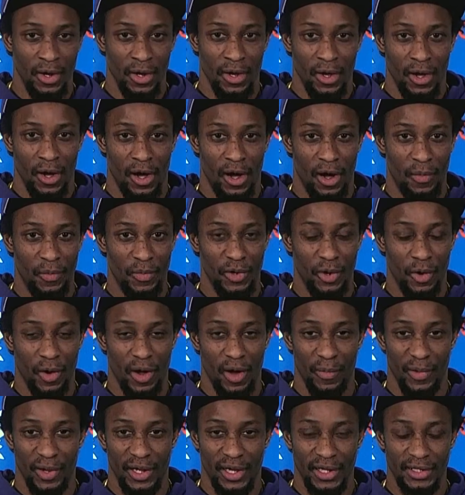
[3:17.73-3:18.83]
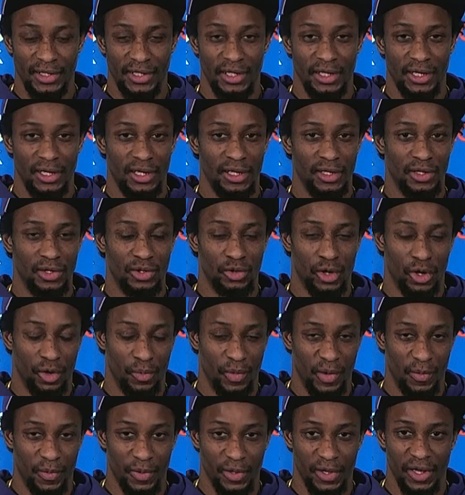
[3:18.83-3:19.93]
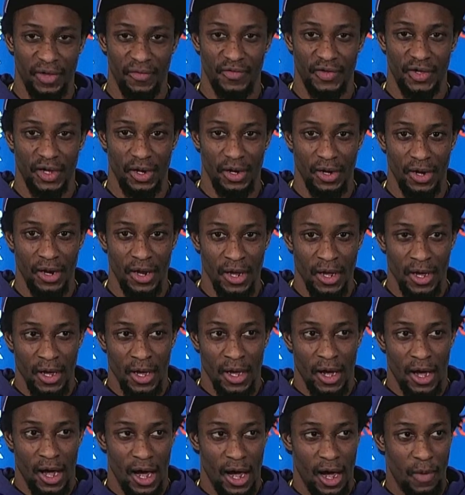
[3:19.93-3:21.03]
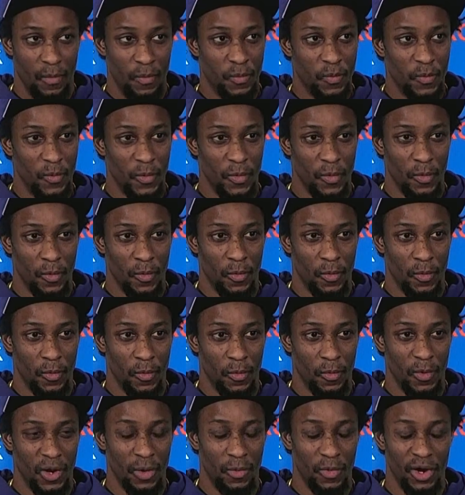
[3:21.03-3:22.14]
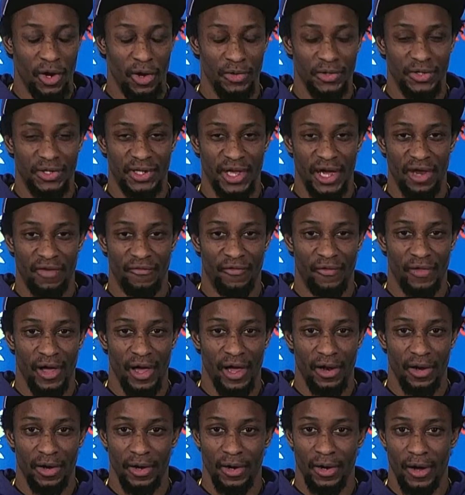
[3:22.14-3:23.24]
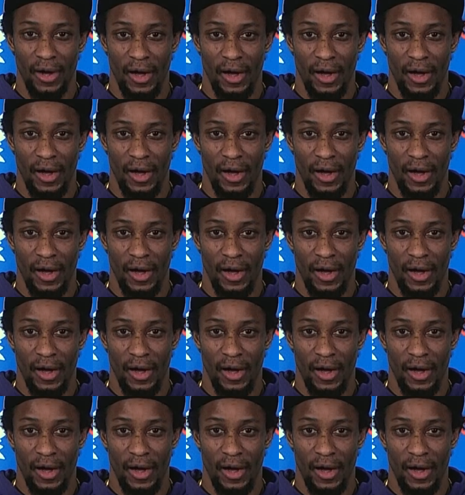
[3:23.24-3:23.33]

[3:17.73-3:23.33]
MLSE and the Toronto Maple Leafs, and we don't stand for that.